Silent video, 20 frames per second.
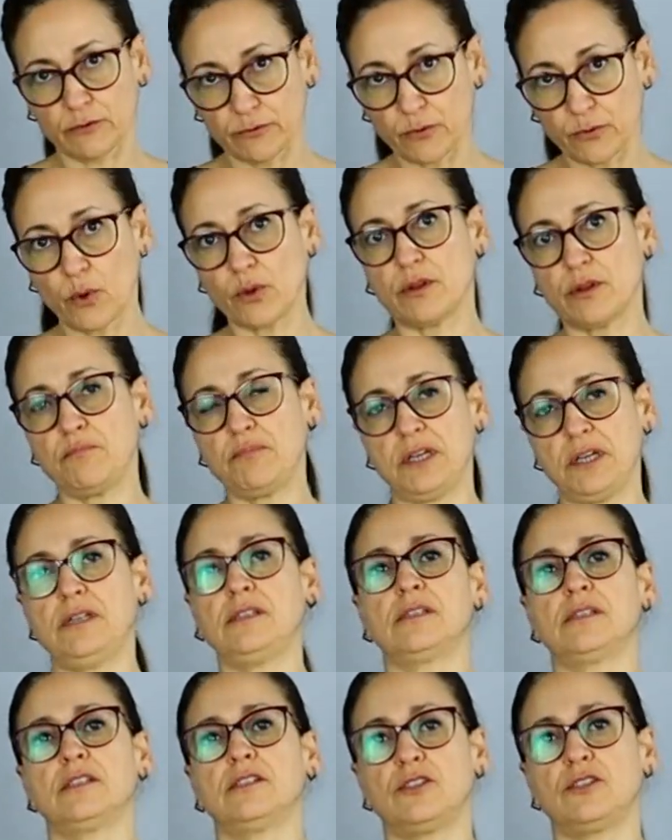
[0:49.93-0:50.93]
for the
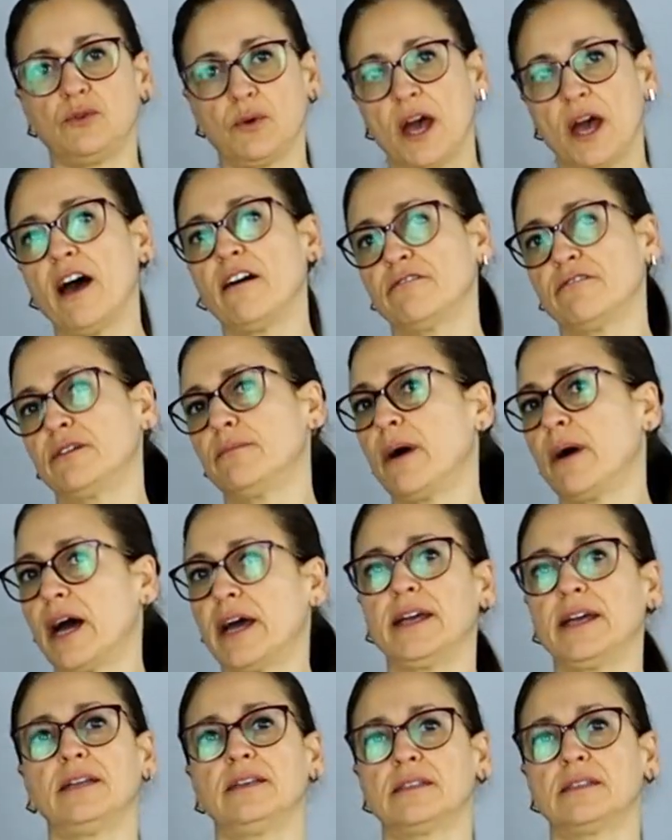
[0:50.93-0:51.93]
pieces you have in
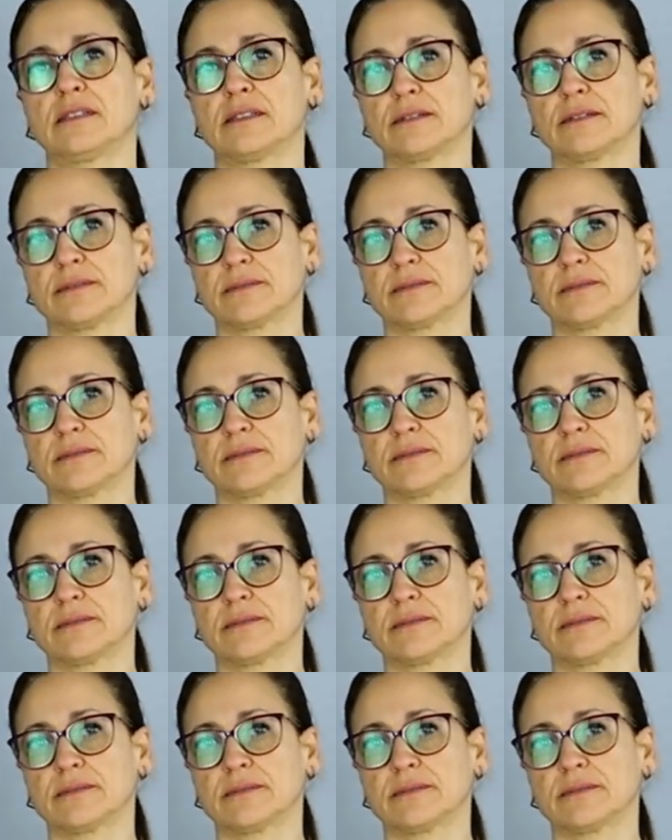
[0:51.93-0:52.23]
mind.